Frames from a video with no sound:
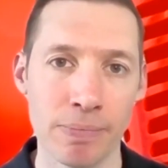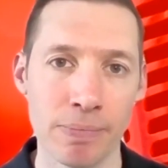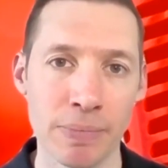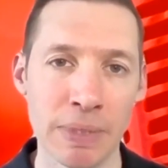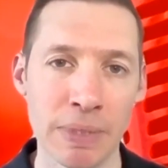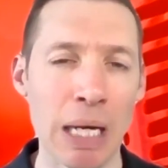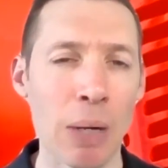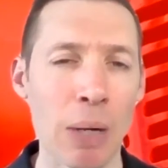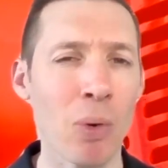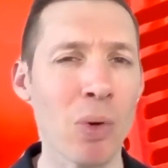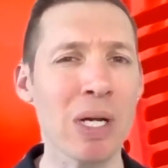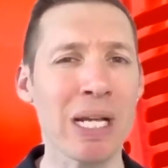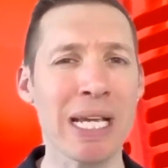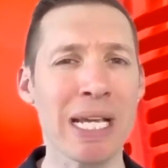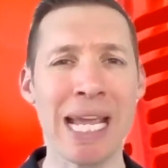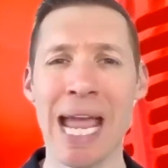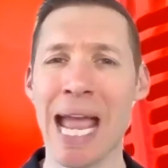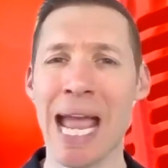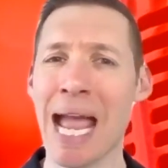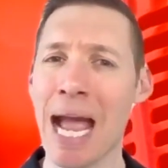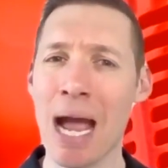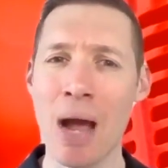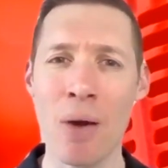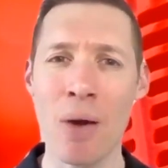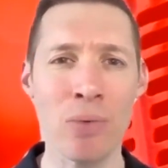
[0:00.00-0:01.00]
Now, on
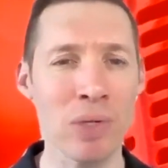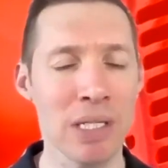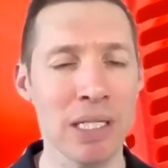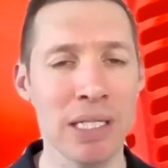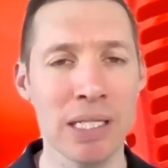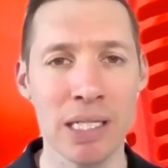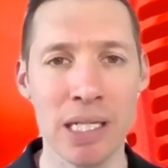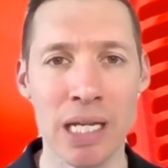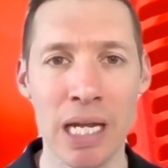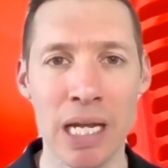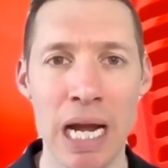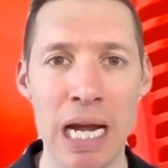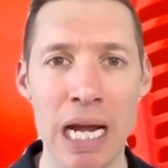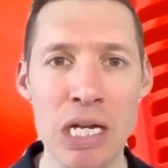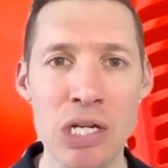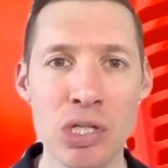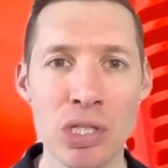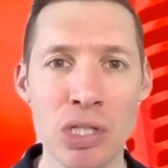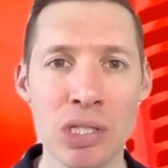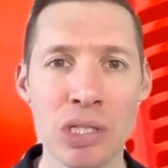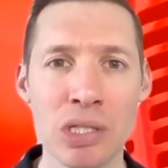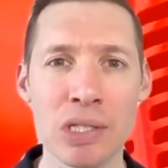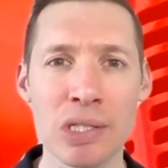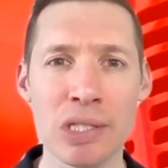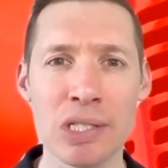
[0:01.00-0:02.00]
countless
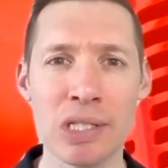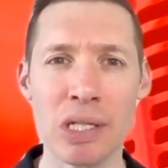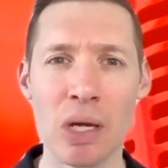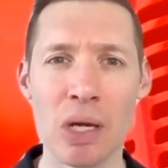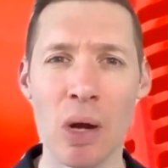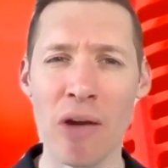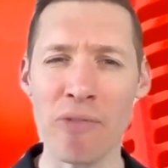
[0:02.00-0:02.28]
occasions,